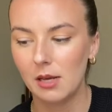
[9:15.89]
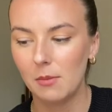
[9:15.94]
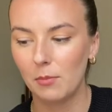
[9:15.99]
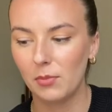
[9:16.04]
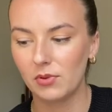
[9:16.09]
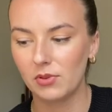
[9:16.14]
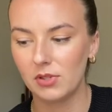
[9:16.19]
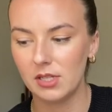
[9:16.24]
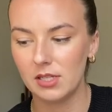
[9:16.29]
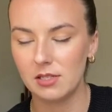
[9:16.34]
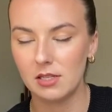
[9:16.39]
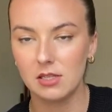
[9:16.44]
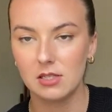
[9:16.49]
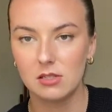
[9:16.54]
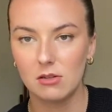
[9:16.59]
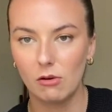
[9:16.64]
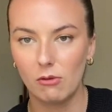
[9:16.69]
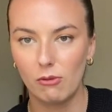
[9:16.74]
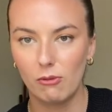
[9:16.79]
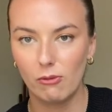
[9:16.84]
But this is
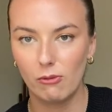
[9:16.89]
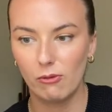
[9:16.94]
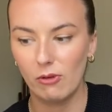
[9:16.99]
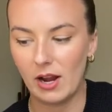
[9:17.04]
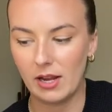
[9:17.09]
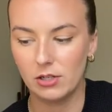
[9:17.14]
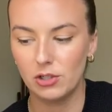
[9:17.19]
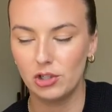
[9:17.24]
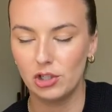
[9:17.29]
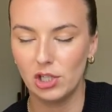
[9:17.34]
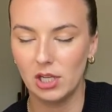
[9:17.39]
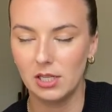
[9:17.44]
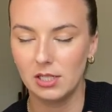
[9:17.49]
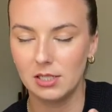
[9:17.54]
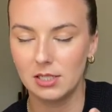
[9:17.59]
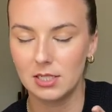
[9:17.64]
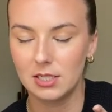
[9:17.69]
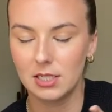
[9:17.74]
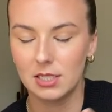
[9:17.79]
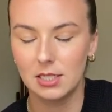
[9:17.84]
so fresh
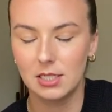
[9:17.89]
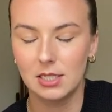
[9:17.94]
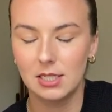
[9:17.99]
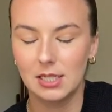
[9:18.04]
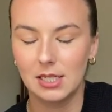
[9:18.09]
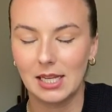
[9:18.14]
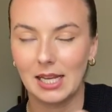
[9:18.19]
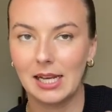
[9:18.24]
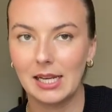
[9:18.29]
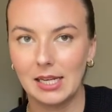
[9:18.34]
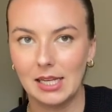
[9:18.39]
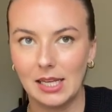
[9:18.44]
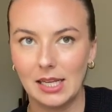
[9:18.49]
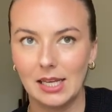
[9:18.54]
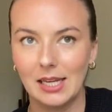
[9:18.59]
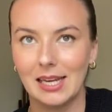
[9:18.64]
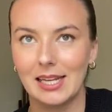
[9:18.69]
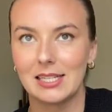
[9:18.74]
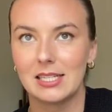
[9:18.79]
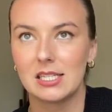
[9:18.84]
and
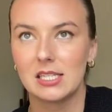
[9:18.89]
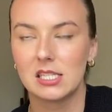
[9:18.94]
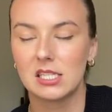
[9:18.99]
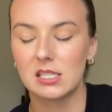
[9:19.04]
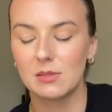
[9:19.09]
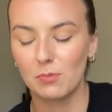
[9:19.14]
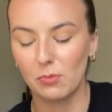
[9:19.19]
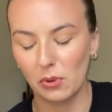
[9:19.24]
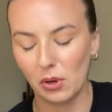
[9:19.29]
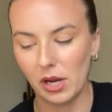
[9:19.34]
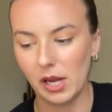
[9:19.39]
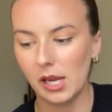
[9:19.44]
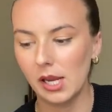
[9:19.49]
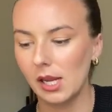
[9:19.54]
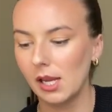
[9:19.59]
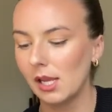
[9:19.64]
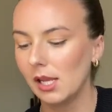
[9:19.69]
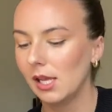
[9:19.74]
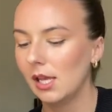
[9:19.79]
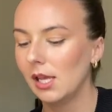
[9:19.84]
clean and spring.